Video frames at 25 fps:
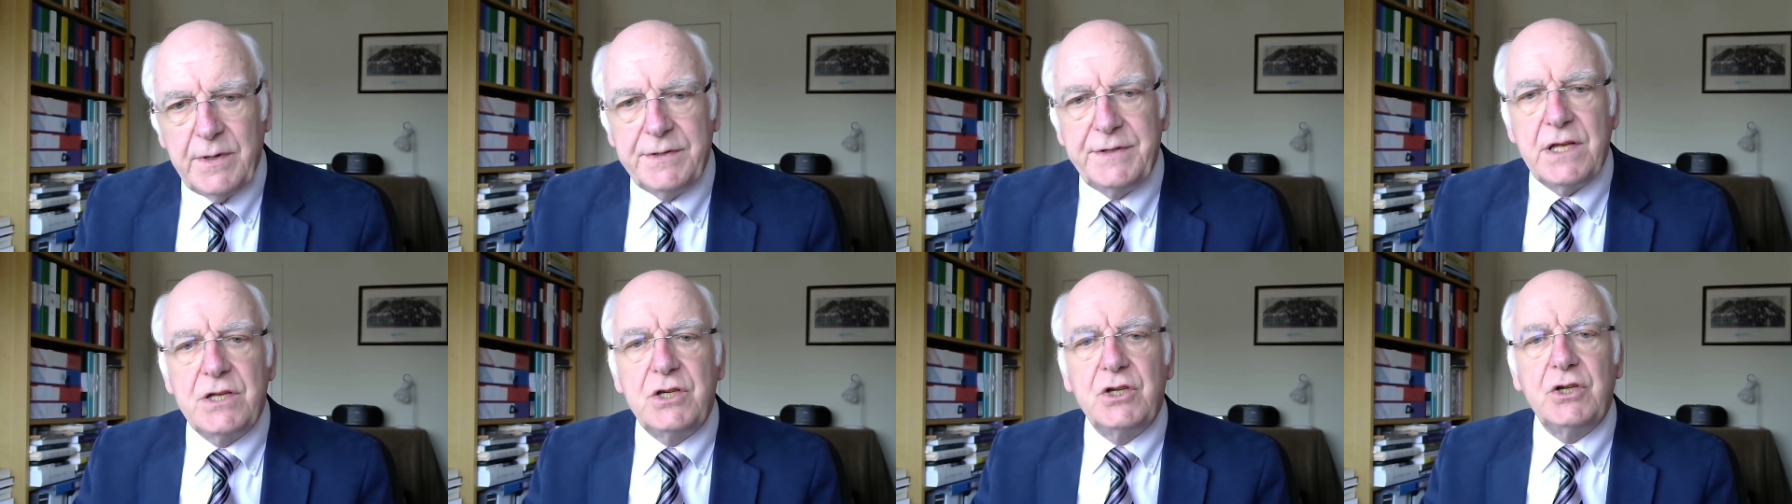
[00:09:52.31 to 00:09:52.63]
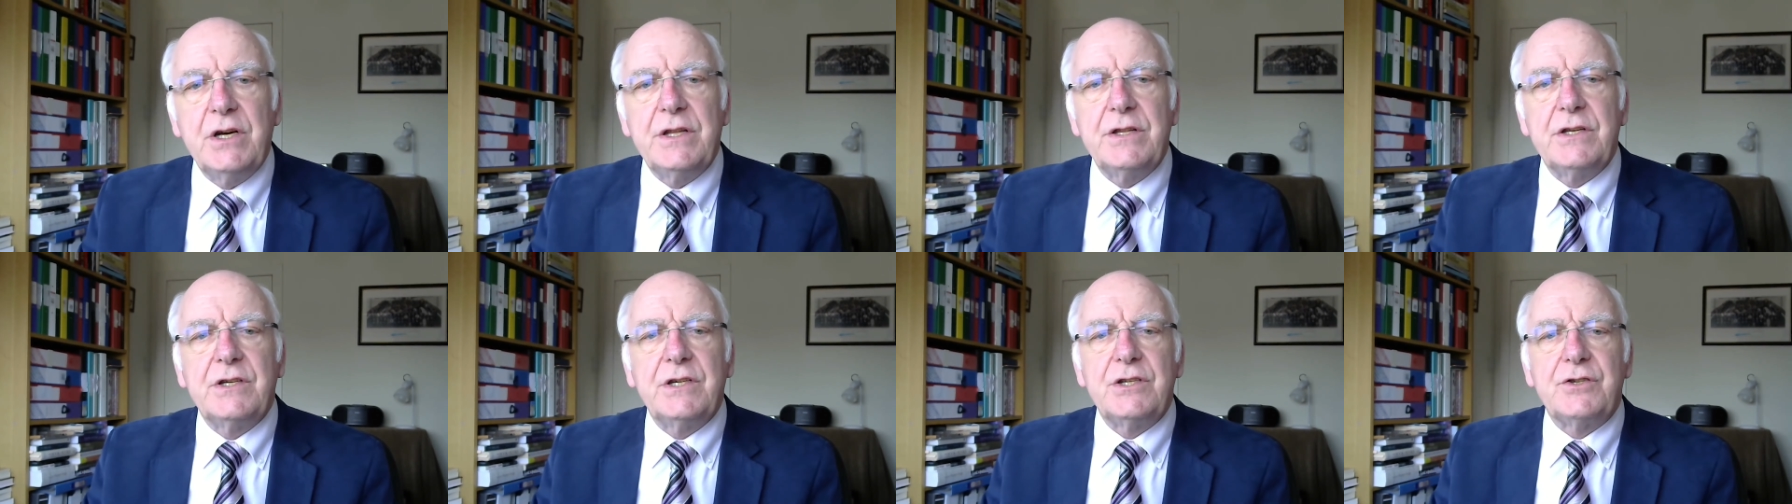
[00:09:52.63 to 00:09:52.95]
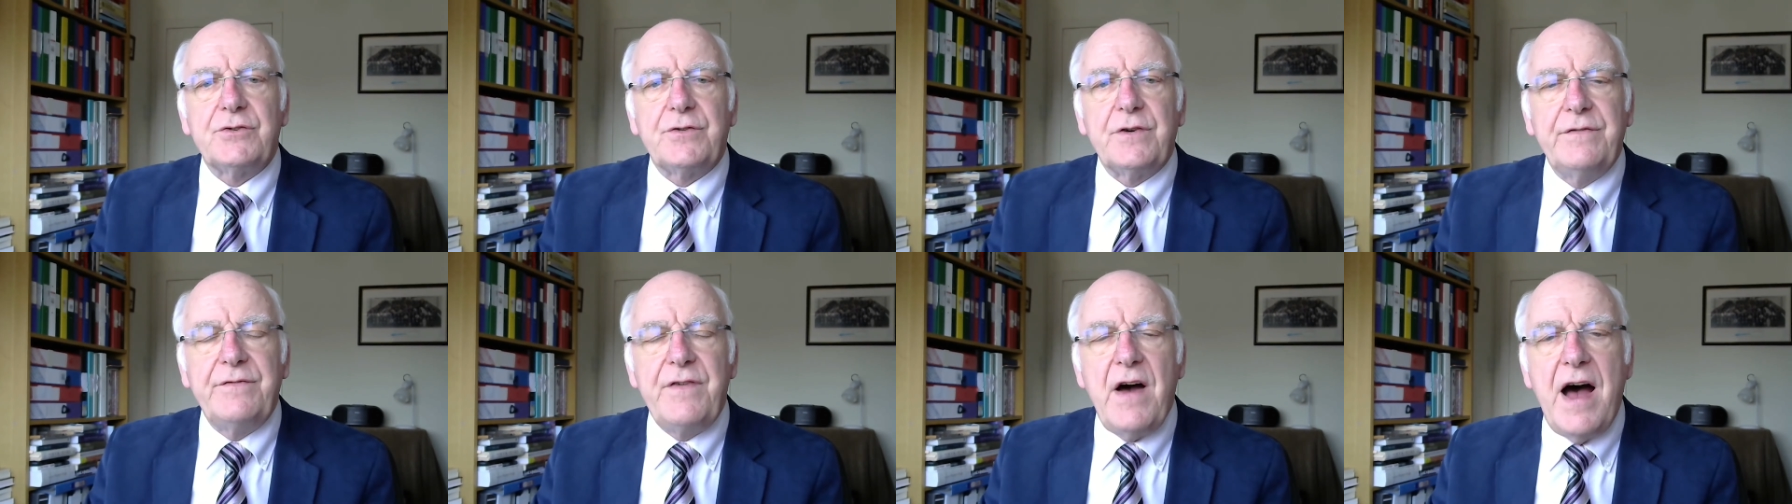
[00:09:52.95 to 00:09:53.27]
the church is
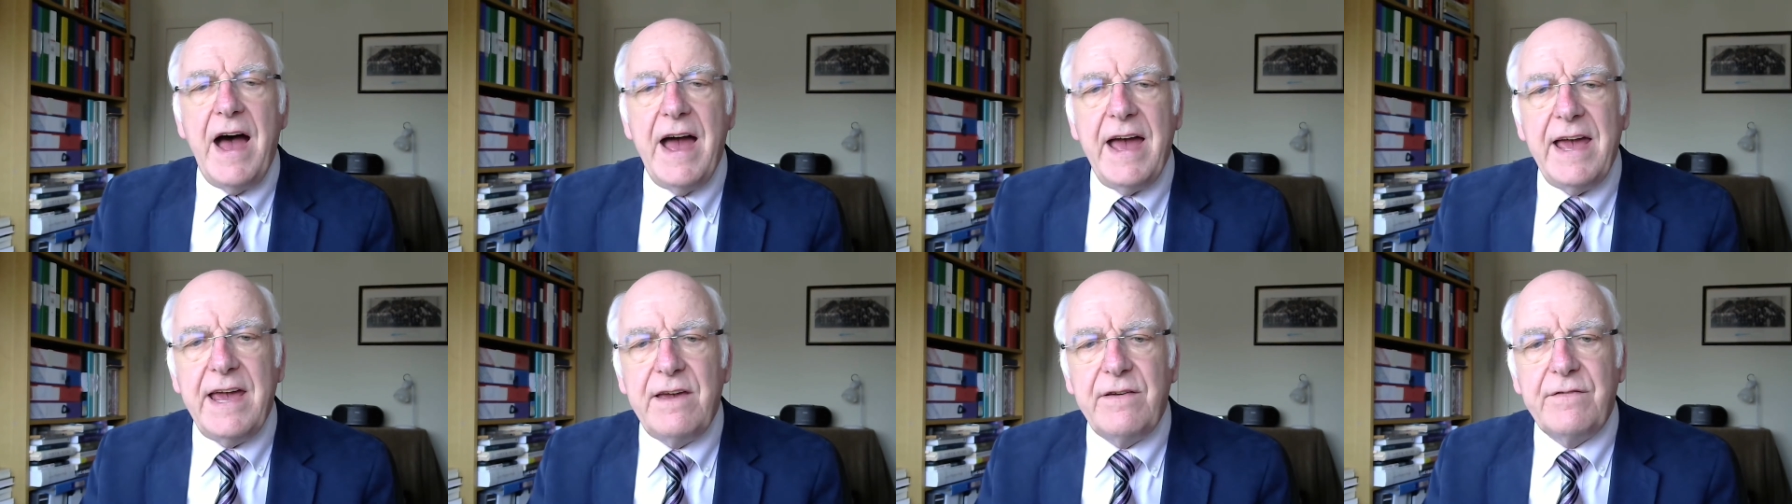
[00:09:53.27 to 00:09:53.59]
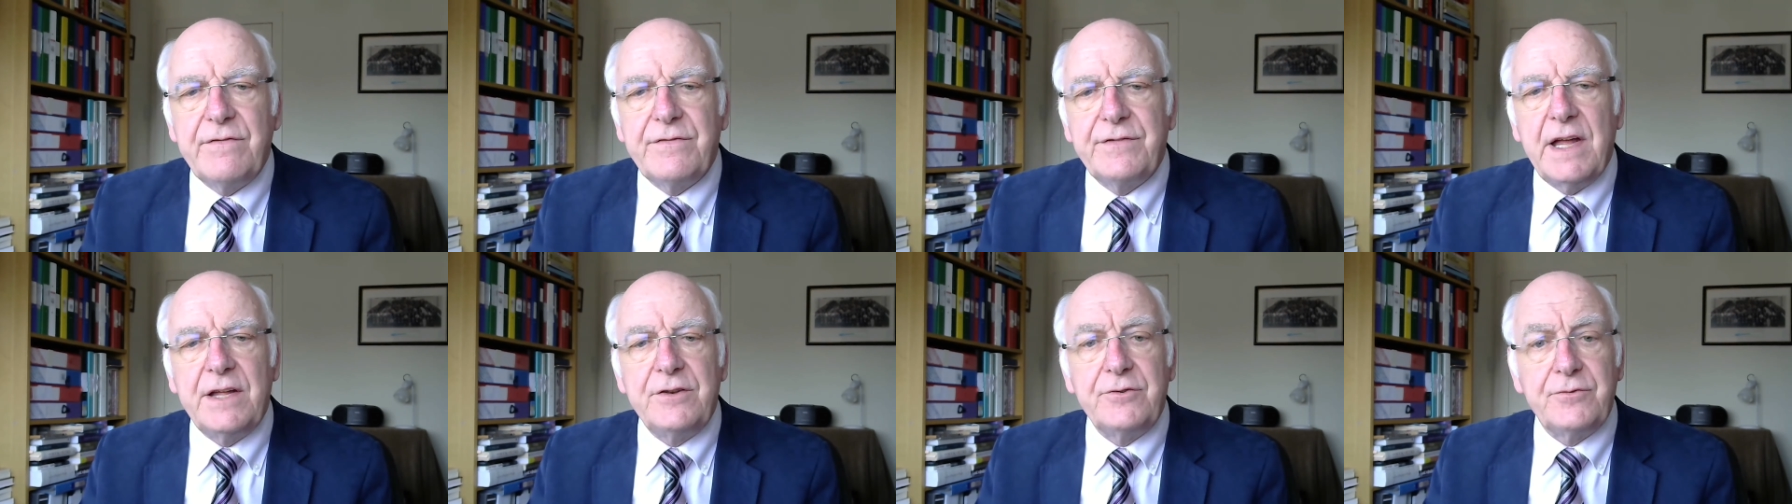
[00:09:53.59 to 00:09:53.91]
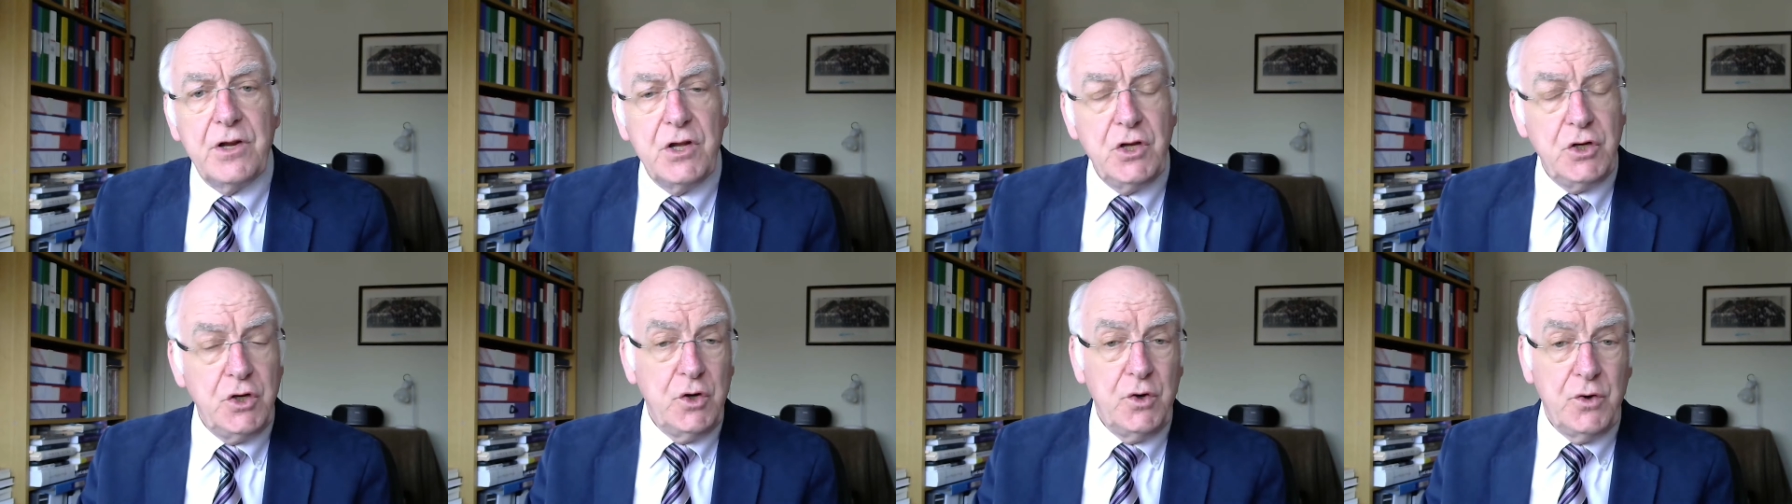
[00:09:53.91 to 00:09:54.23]
revived and
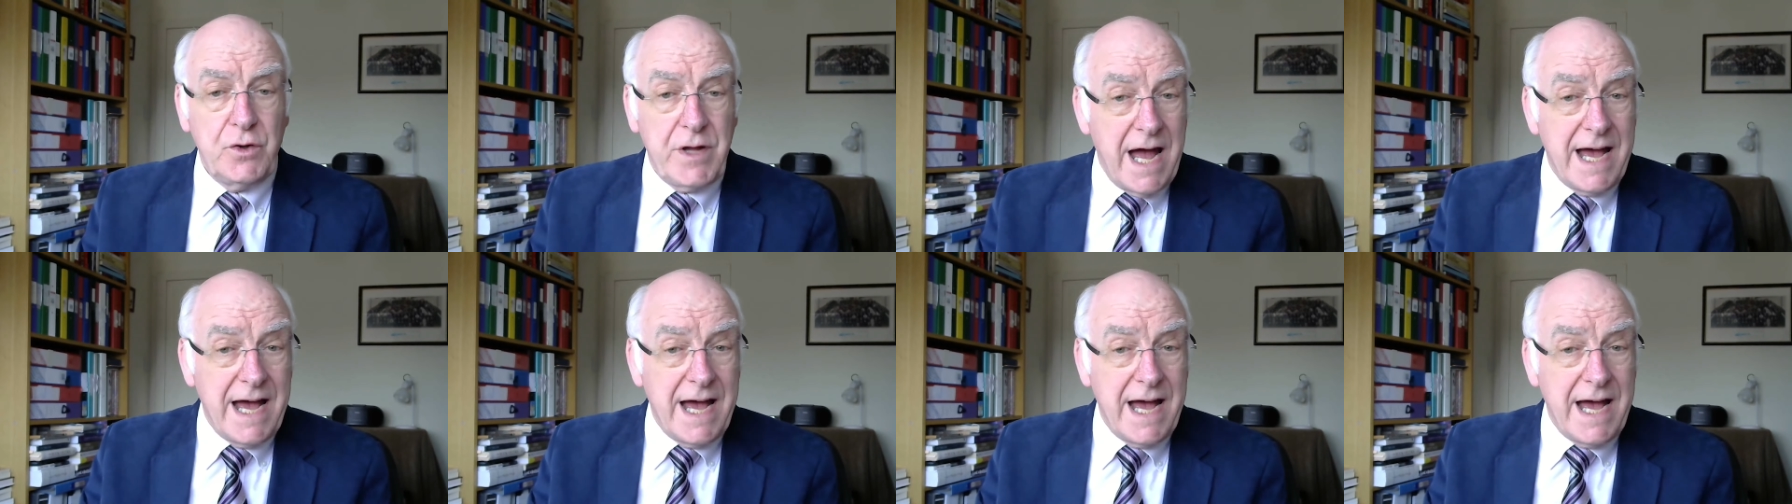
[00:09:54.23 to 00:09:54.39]
renewed,